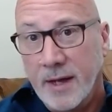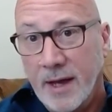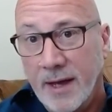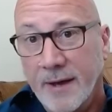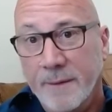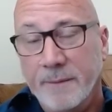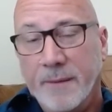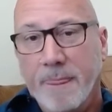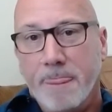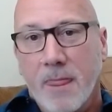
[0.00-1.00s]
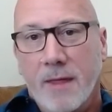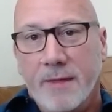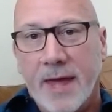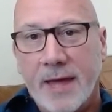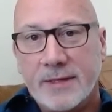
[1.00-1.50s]

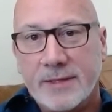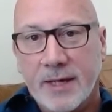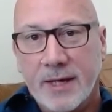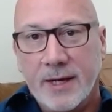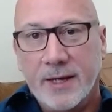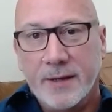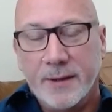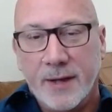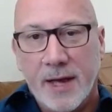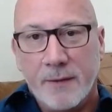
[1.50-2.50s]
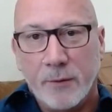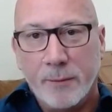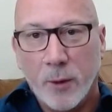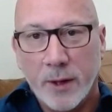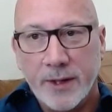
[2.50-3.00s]
that they're not
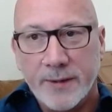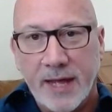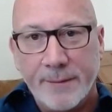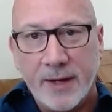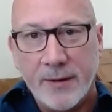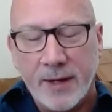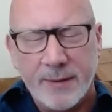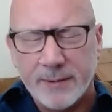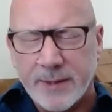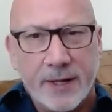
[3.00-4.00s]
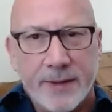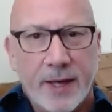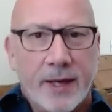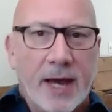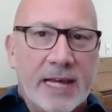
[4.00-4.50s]
reporting in the in
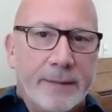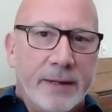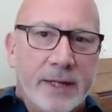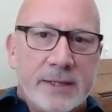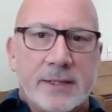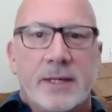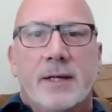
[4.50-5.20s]
the IEPs,